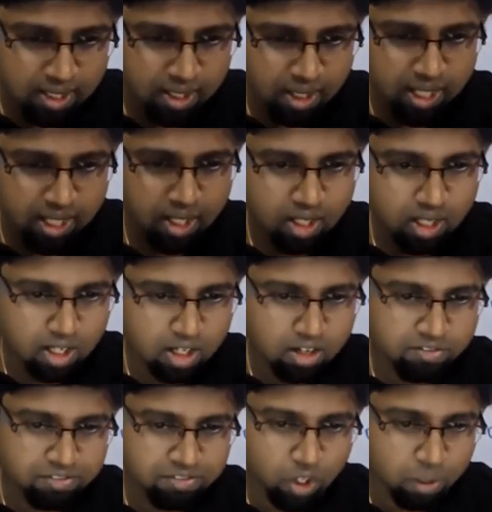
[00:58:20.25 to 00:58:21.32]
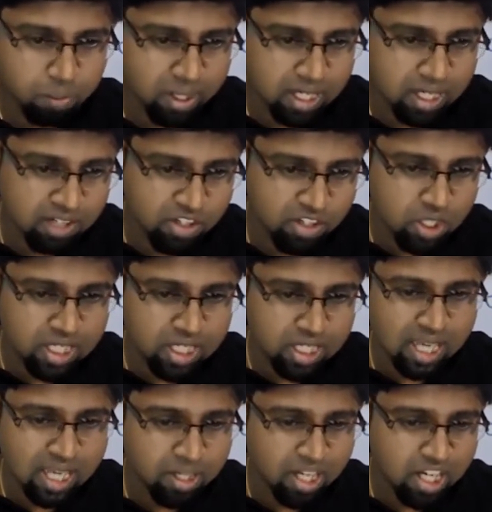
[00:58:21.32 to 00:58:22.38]
Right, followed by individual
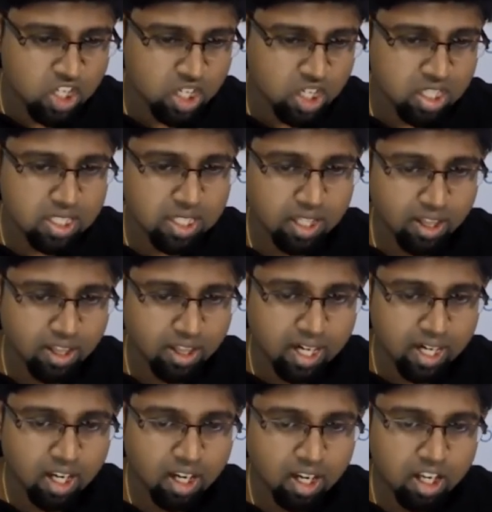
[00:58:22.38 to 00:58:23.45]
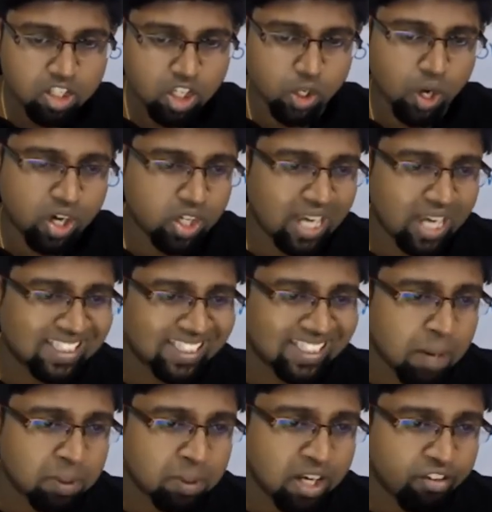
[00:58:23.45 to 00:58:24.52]
examinations. Right, so you have to
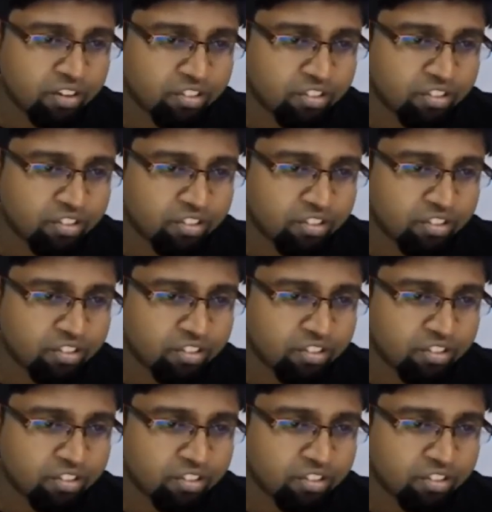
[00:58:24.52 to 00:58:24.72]
examine in